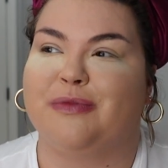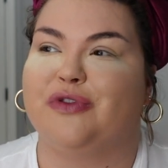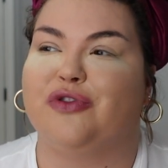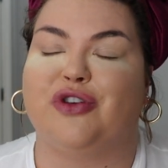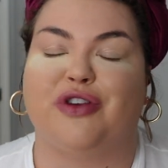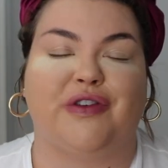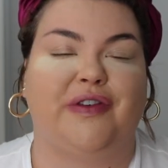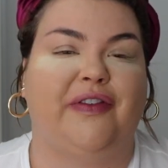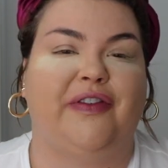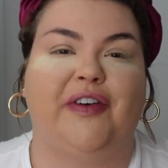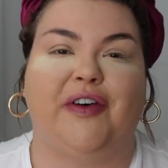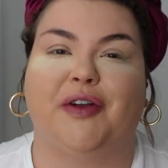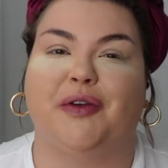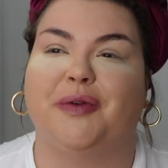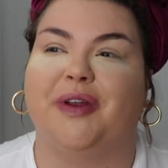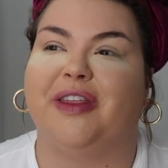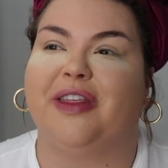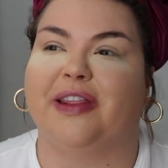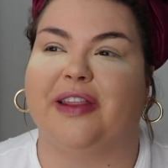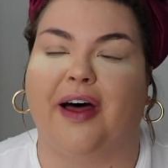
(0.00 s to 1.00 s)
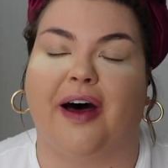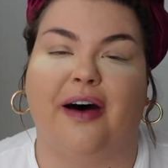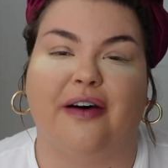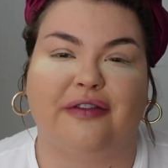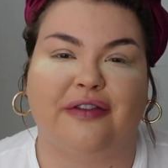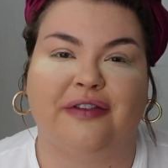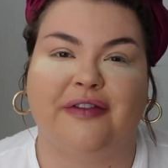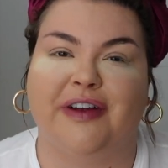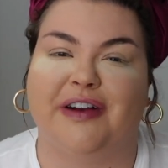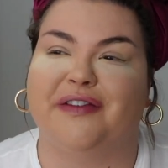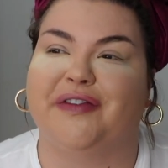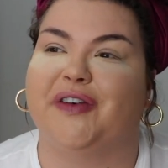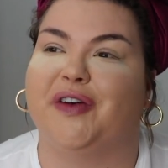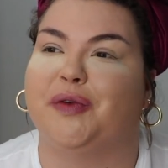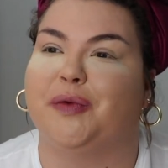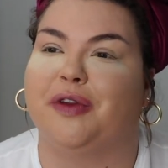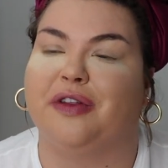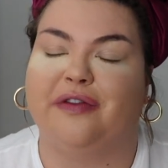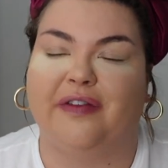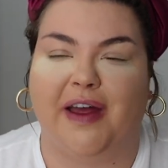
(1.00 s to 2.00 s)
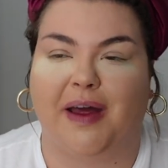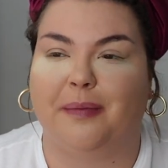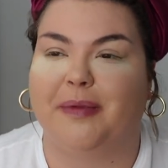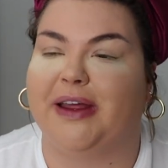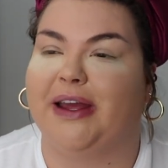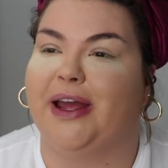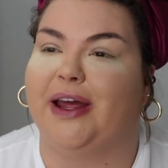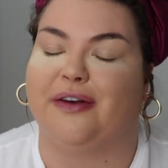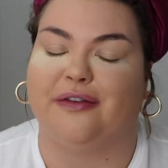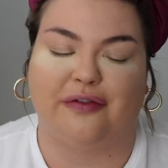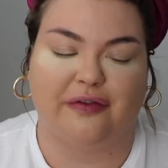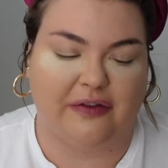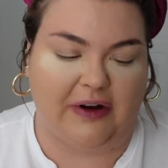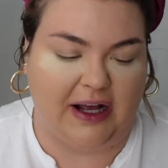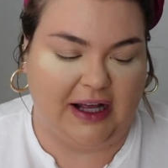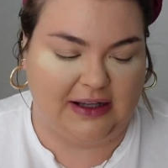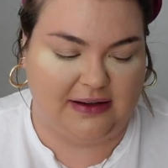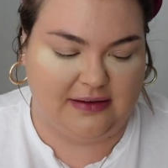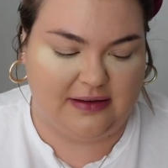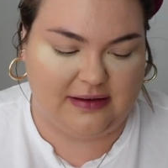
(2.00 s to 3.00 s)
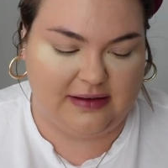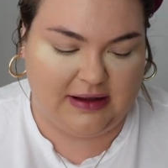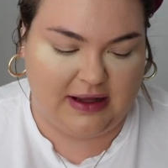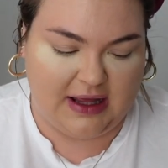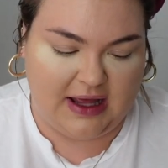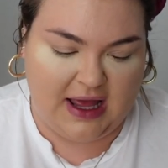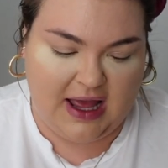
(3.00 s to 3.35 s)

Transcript: just filled with love and filled with family and friends